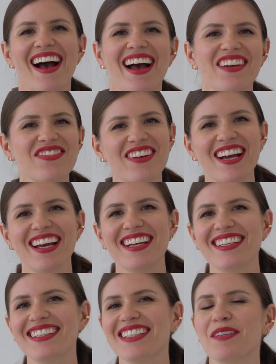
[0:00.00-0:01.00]
Hi
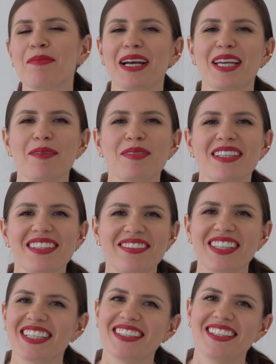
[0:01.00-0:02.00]
friend, my name is
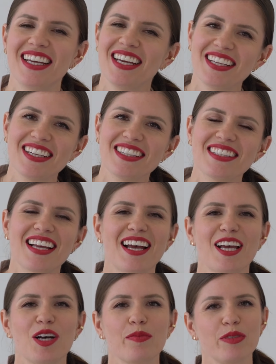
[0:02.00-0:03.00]
Olivia Gudaniec. I
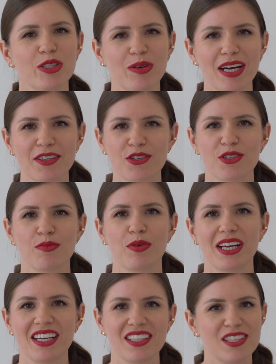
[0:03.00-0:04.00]
help new actors
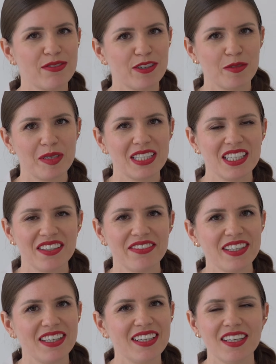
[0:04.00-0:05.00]
break into film and
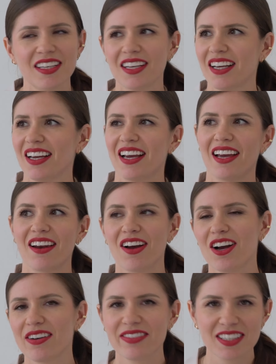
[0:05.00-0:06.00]
TV. And
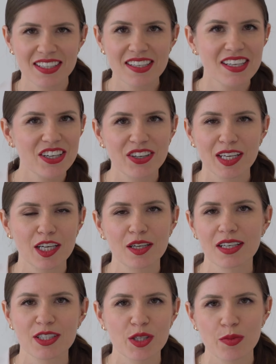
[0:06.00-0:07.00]
obviously you're here
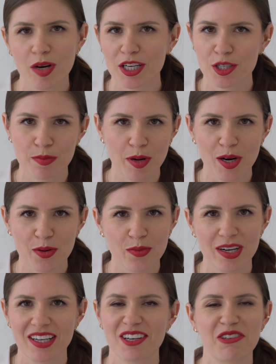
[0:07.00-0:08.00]
because you watched part
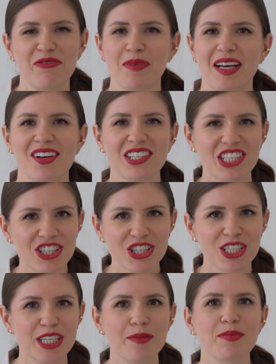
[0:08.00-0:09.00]
1 of my audition
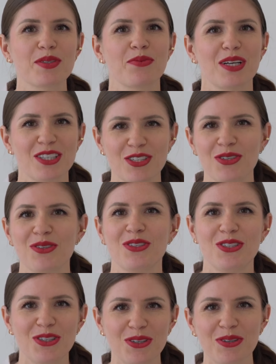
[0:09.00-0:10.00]
tips, what to
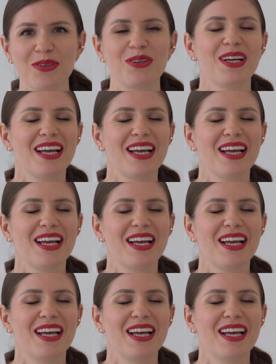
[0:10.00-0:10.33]
do,